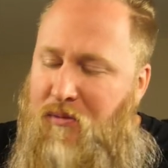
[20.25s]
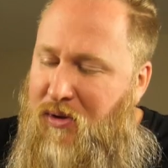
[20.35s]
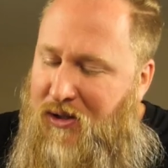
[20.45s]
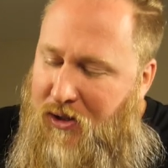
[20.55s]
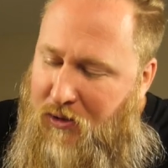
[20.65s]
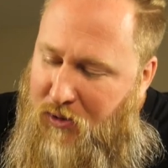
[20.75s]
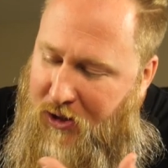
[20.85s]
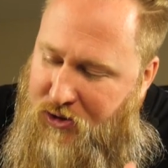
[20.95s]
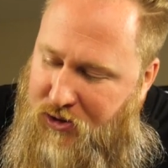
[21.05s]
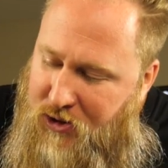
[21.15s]
been Liquid
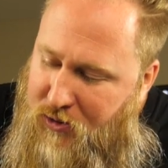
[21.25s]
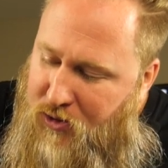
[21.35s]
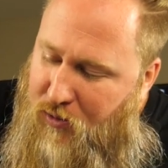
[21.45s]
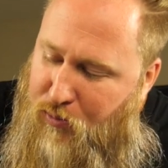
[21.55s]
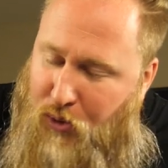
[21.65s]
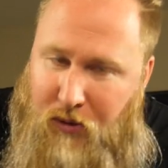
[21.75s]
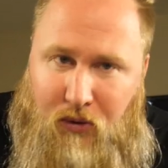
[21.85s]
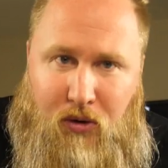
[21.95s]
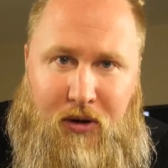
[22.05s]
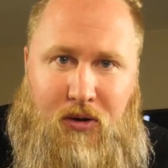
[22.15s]
Nitrogen doing Port
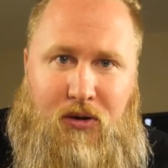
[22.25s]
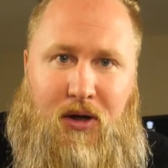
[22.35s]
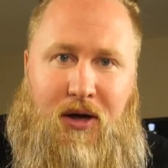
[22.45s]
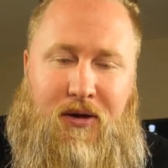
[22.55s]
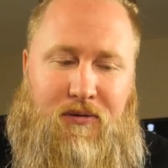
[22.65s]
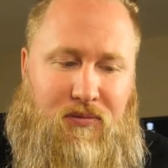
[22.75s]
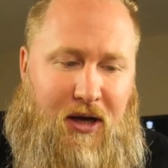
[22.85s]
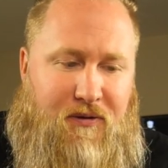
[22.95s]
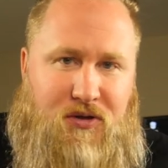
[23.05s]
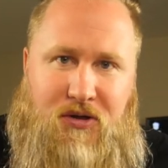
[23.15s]
Royal
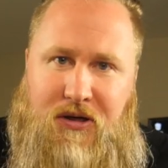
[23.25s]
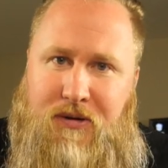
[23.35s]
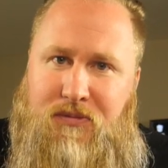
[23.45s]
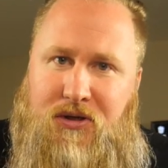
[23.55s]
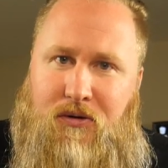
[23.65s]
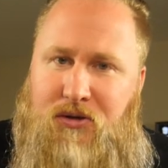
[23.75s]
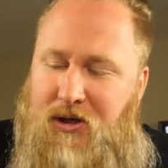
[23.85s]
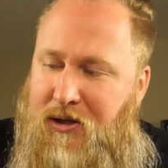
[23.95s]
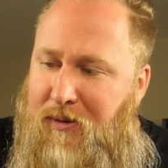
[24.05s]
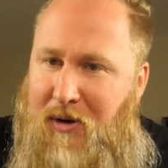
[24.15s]
live streams, so
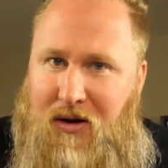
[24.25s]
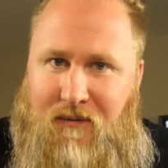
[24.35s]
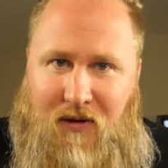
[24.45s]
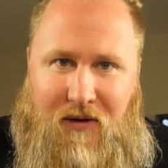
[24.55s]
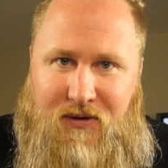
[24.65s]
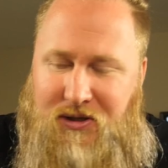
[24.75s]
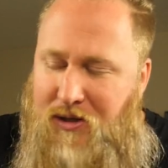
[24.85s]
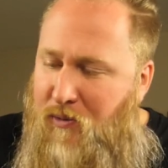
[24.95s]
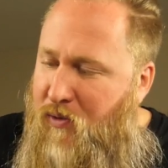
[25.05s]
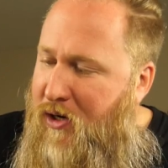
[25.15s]
check them out if you haven't seen
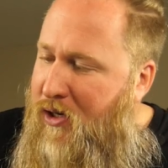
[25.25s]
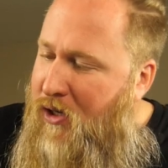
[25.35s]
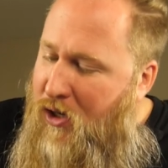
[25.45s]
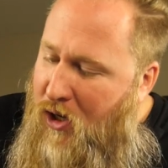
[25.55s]
them already.